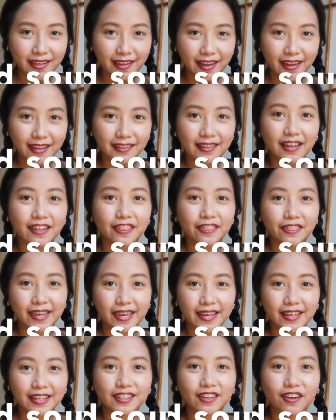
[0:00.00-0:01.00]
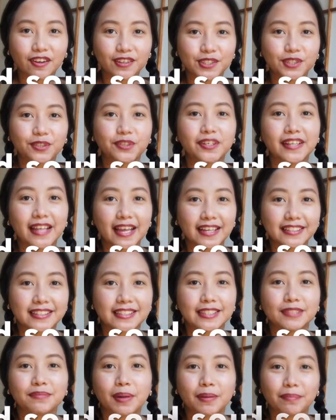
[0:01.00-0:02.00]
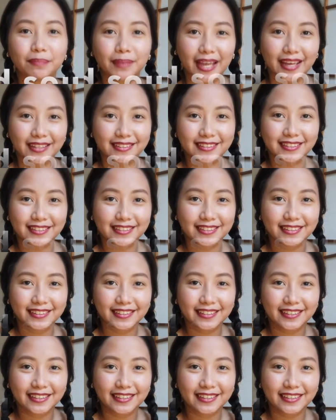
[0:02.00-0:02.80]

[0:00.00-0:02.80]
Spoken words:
and I think it also relaxes my plants.